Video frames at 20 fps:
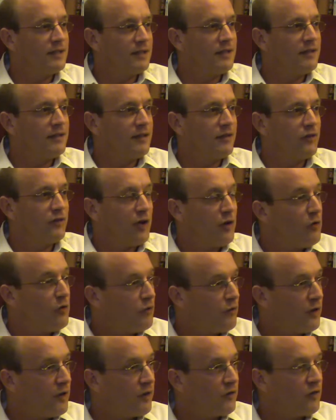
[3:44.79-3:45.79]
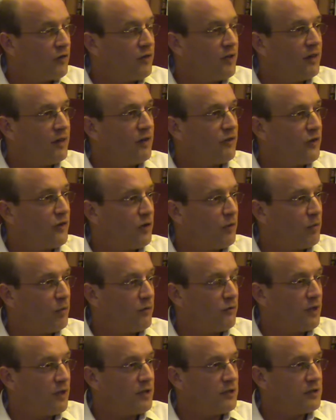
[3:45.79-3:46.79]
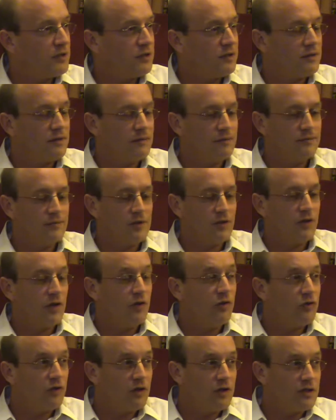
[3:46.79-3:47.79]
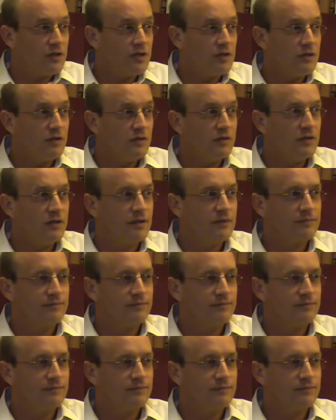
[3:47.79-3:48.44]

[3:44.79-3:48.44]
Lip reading: There's no fixity. There's no perfection. There's no certitude.